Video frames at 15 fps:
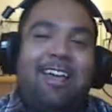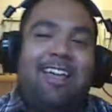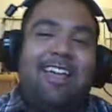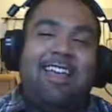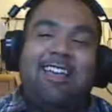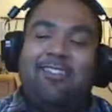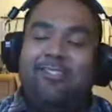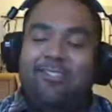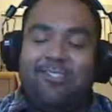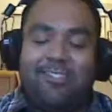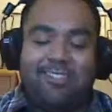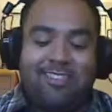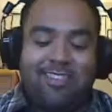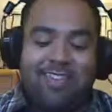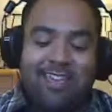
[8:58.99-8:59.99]
And it was
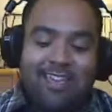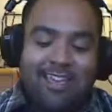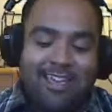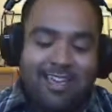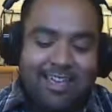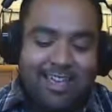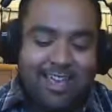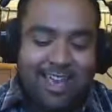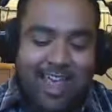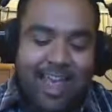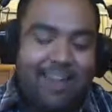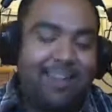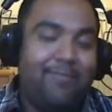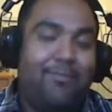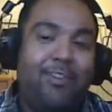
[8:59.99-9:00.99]
just, and I
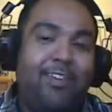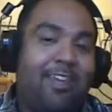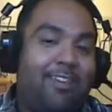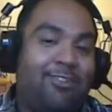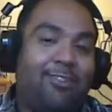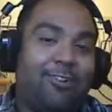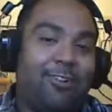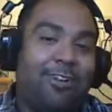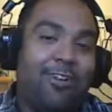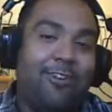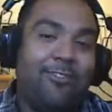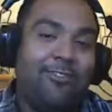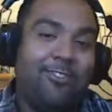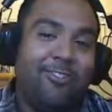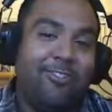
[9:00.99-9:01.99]
didn't feel like starting
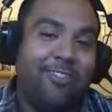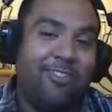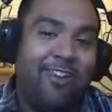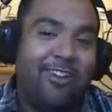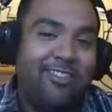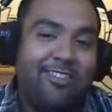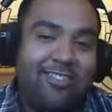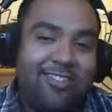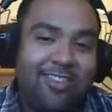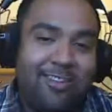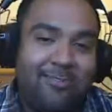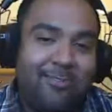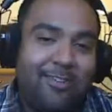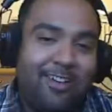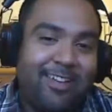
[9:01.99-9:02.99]
over, so I just said,
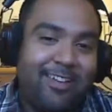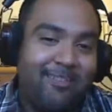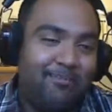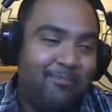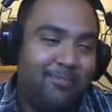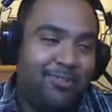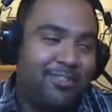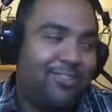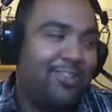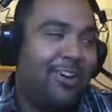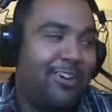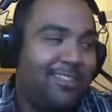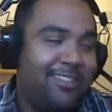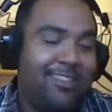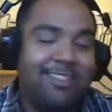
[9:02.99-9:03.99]
fuck it, just tossed it to